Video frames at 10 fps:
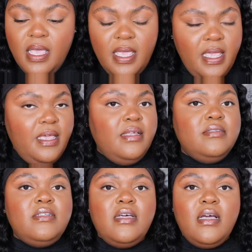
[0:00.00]

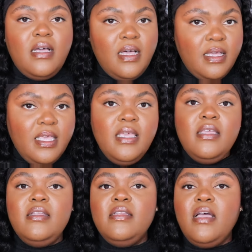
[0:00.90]
And
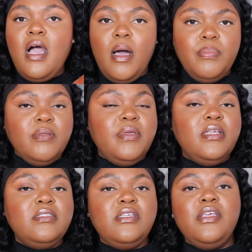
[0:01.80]
again,
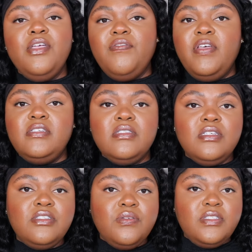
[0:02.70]
compliment, your face
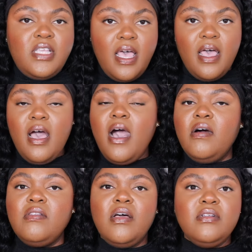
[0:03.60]
looks so set.
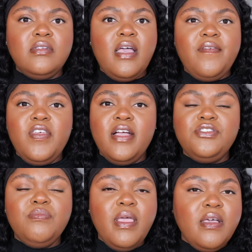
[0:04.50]
How long have you had
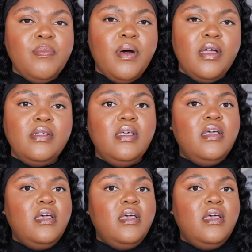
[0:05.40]
your makeup on?